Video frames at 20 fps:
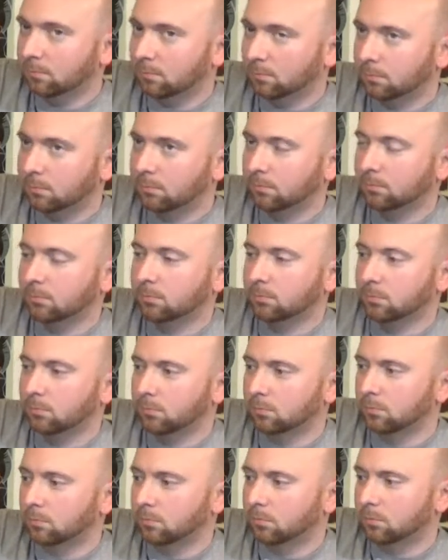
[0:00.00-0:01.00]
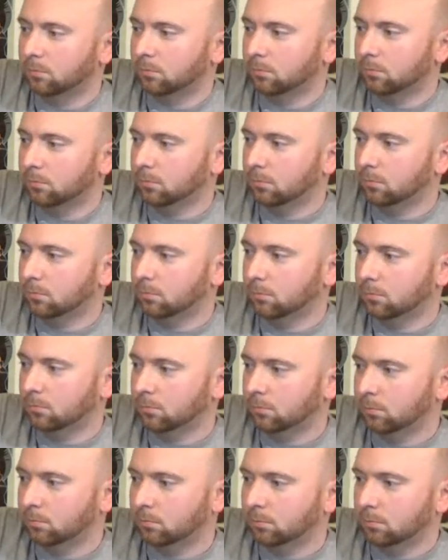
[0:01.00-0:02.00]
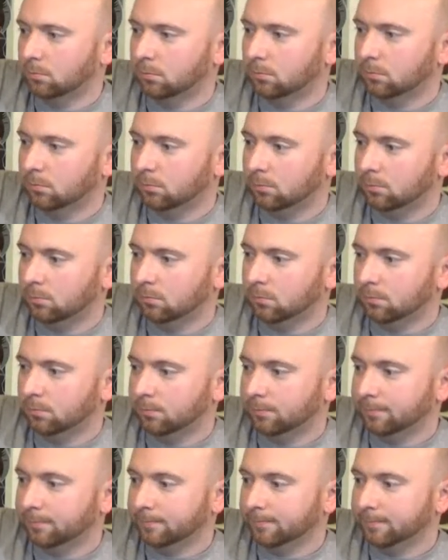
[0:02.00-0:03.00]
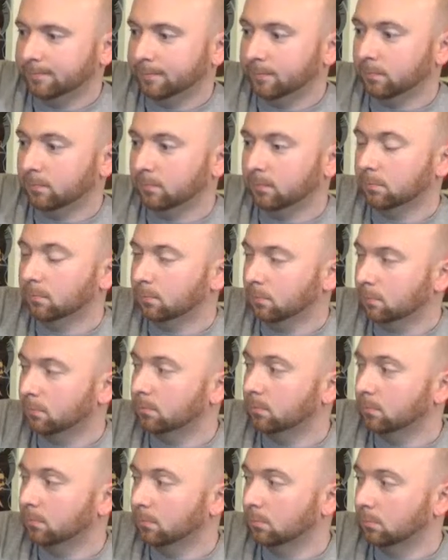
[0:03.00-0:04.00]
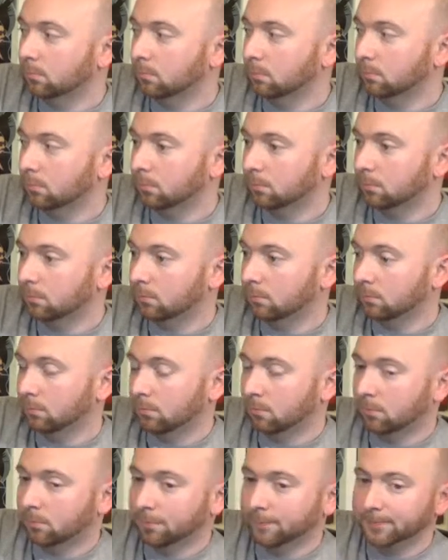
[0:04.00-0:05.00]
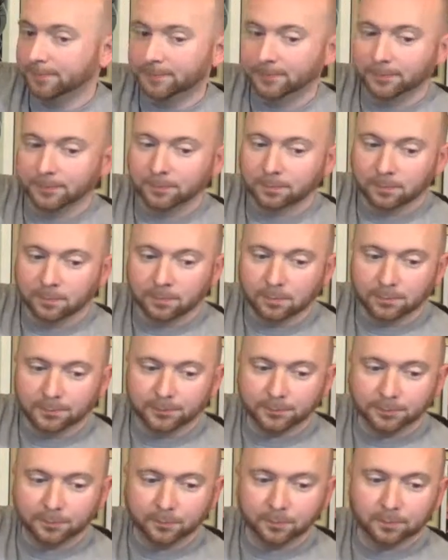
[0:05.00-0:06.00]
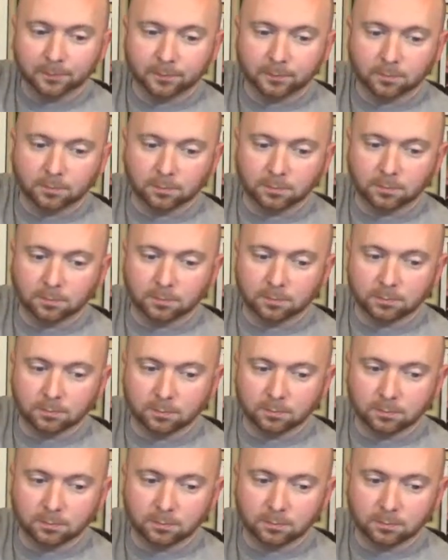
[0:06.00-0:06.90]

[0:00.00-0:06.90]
(not speaking)